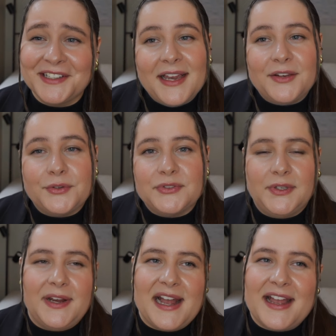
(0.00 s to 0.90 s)
And also,
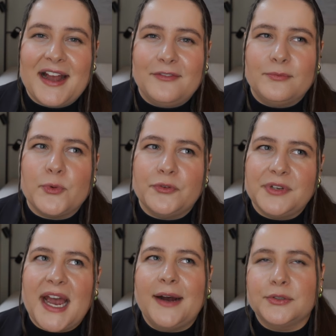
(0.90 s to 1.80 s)
I have moved
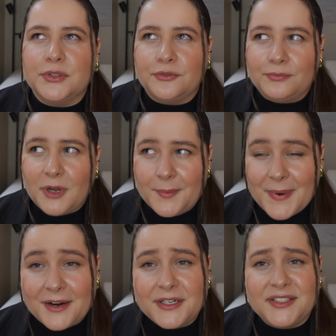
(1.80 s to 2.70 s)
out of my
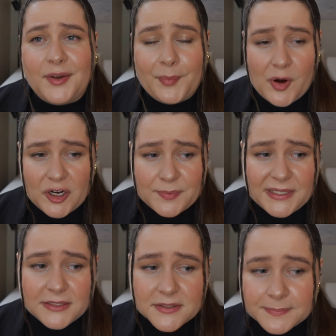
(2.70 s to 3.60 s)
Paris
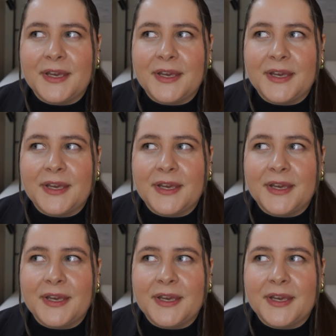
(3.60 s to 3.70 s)
apartment,